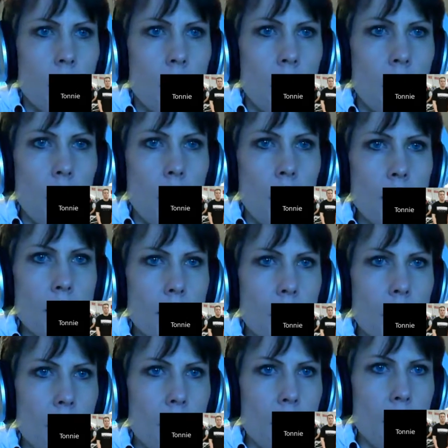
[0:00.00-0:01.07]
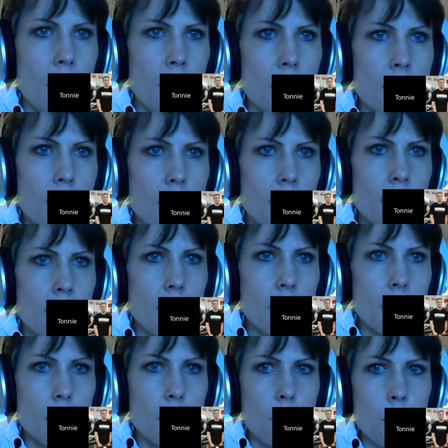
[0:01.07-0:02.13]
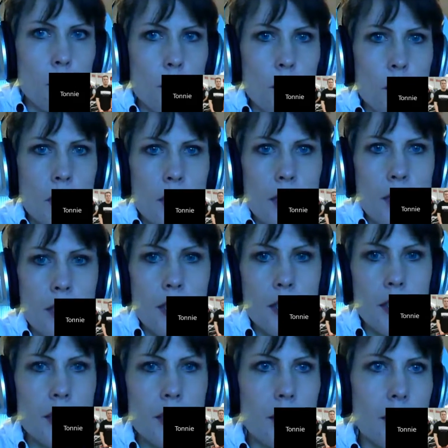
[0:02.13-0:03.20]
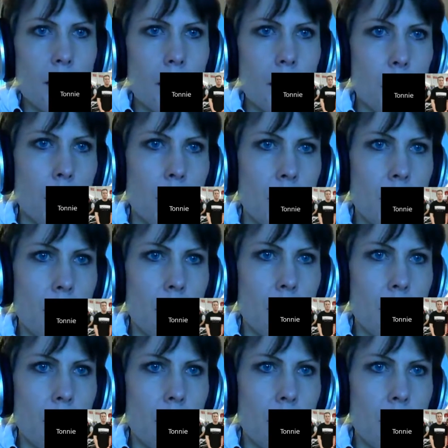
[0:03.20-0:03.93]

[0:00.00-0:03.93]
Hot dogs. Ooh, come on.